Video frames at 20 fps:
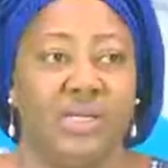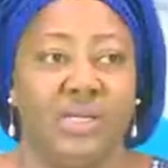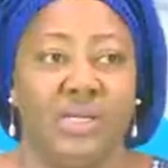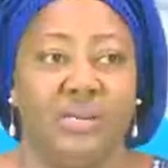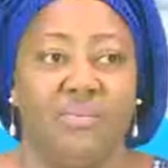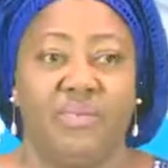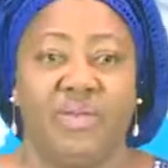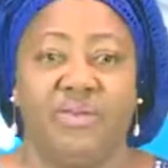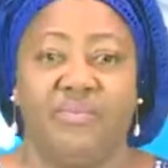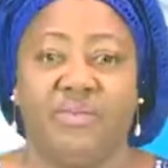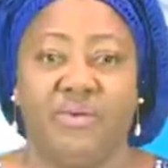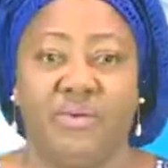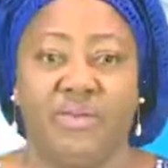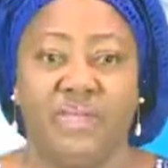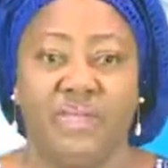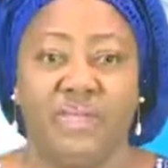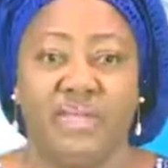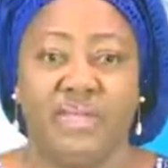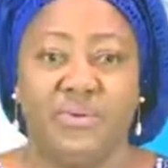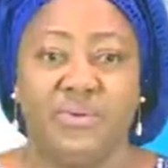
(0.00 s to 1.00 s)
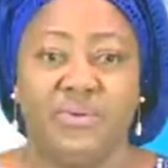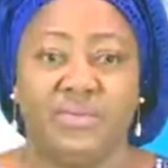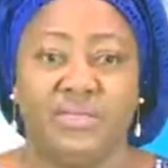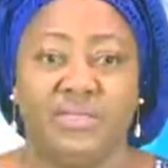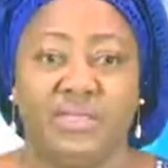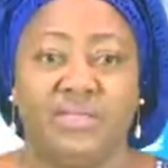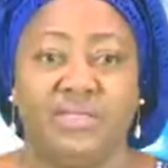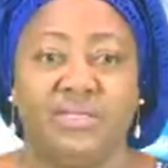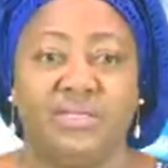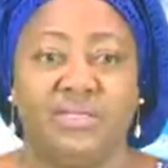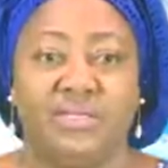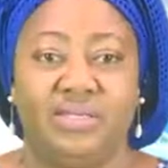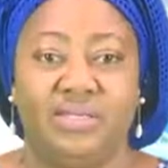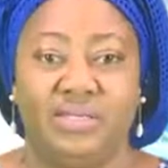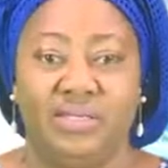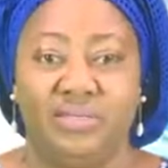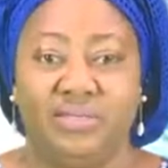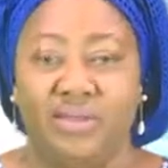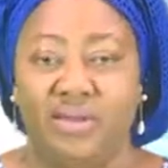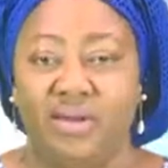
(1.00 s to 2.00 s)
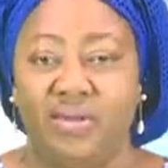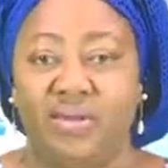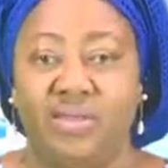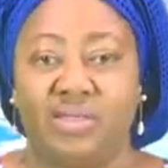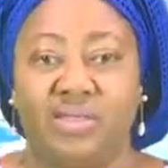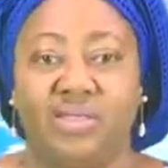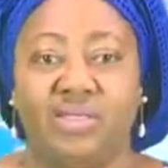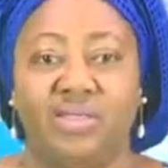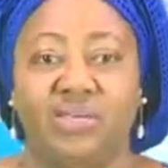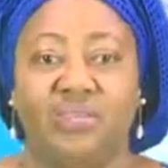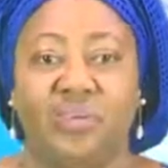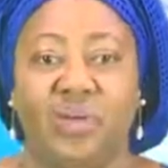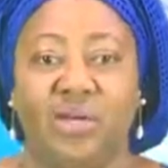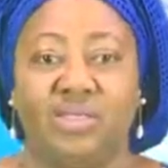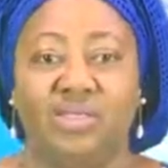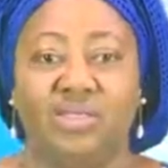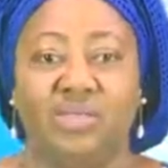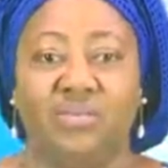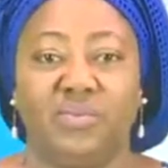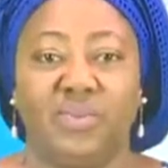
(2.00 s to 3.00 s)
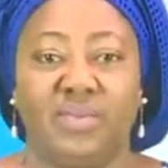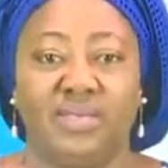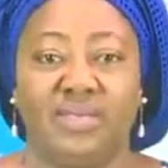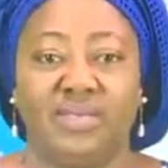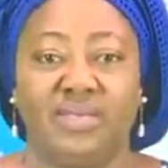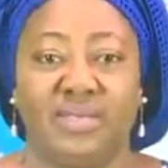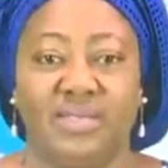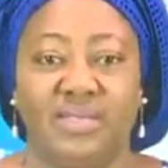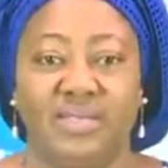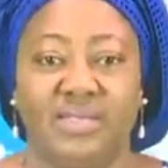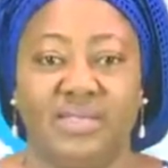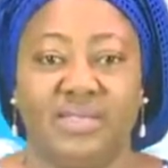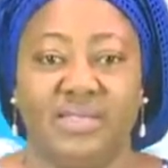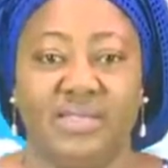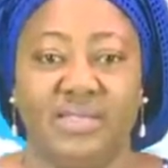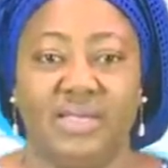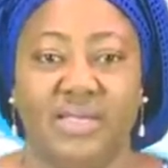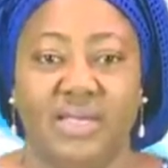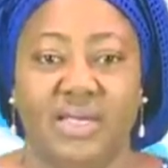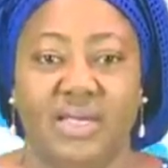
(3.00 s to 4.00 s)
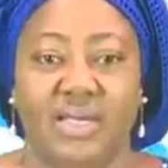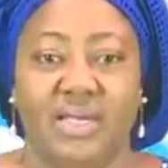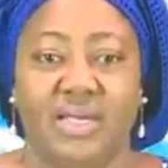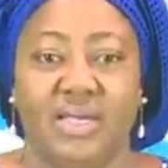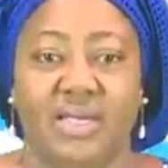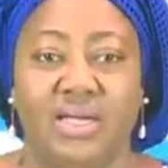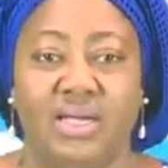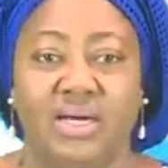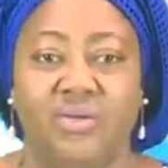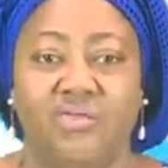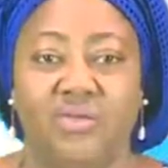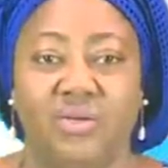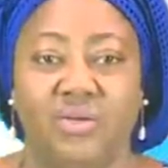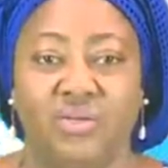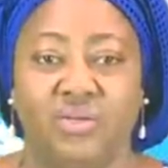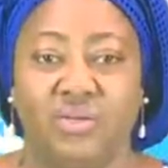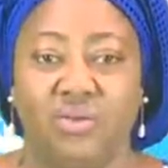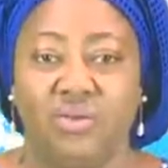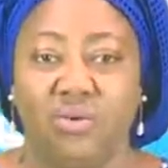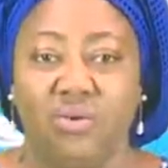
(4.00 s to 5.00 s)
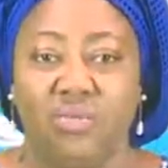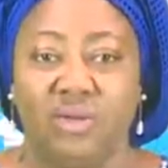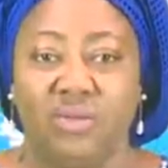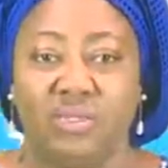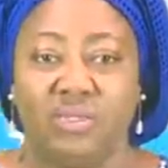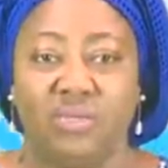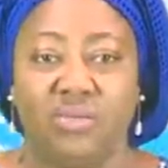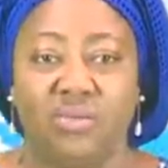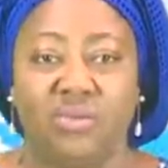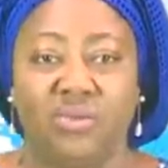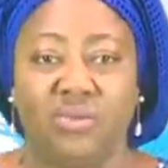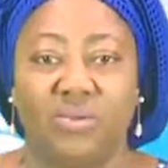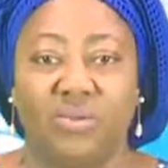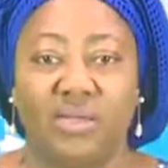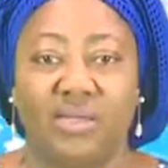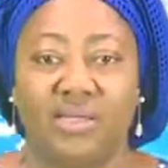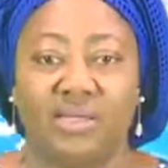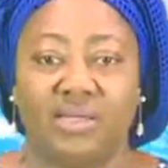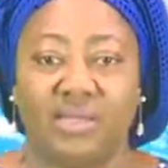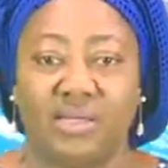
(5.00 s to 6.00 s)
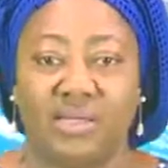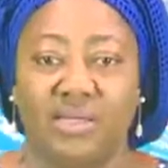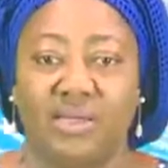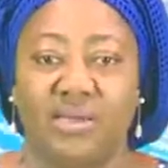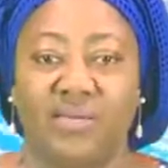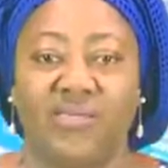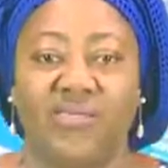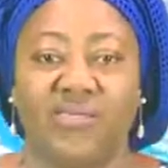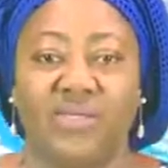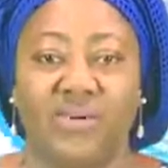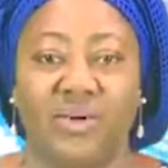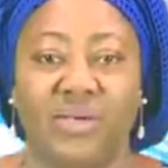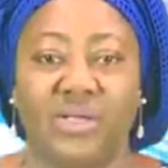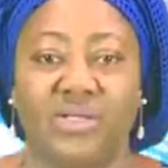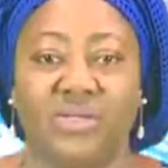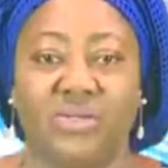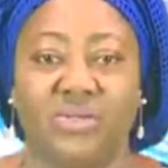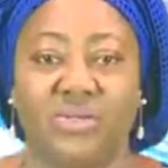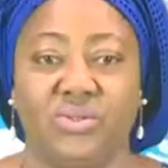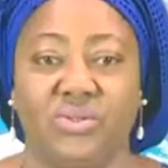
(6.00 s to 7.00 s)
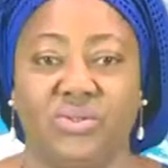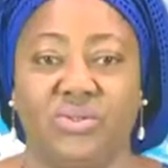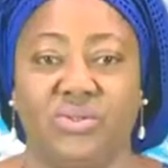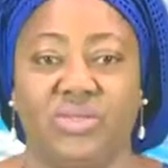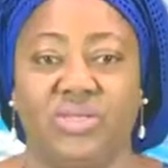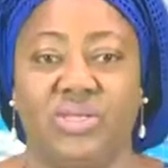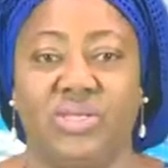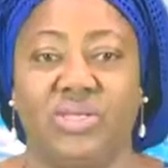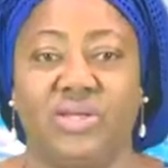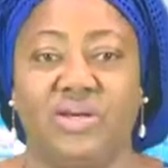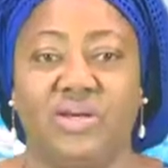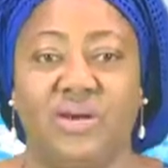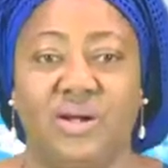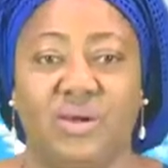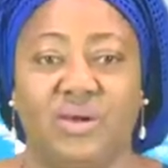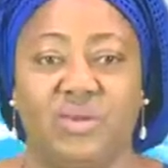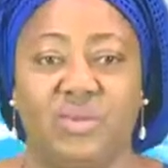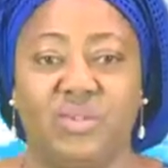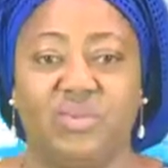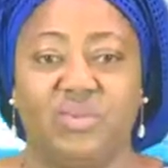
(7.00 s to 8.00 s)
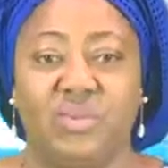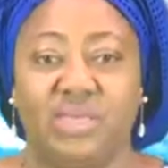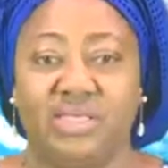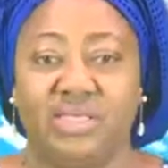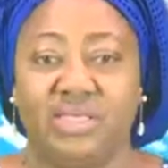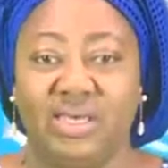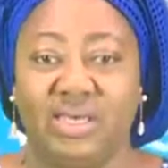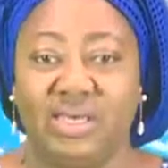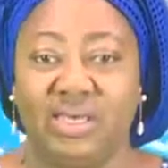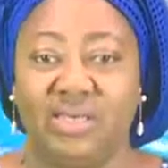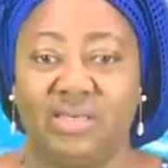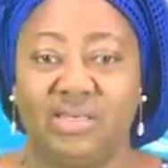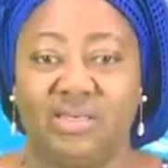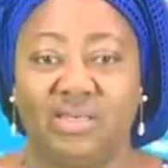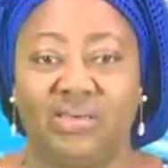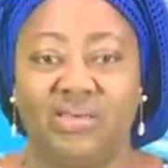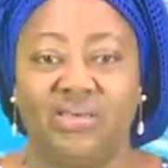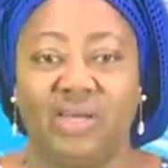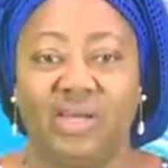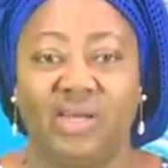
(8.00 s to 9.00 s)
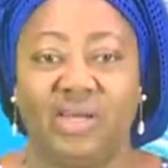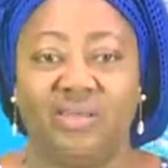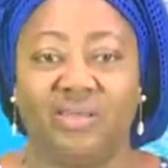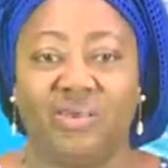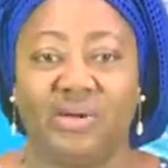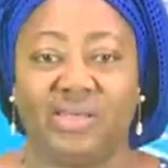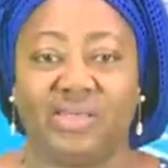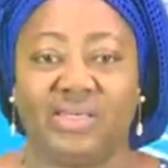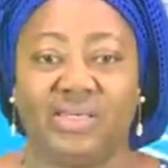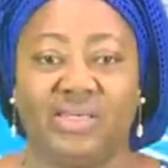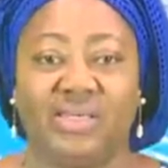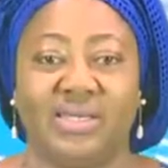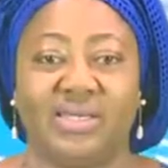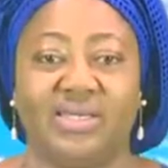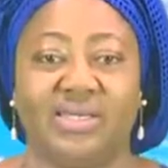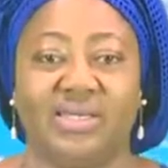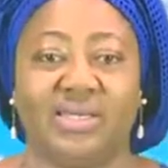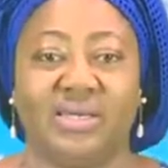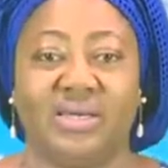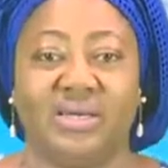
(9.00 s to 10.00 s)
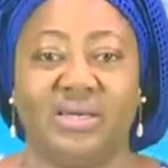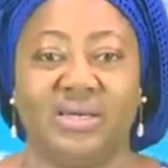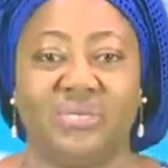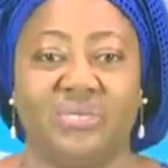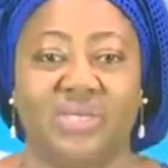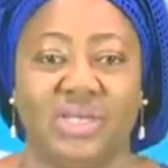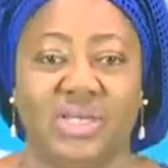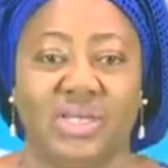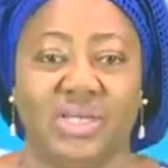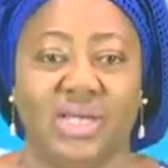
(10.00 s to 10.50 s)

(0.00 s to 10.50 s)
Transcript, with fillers: Before the news in details, here is a special message. Governor Chukwuma Soludo has come for a total turnaround maintenance of the Anambra state economy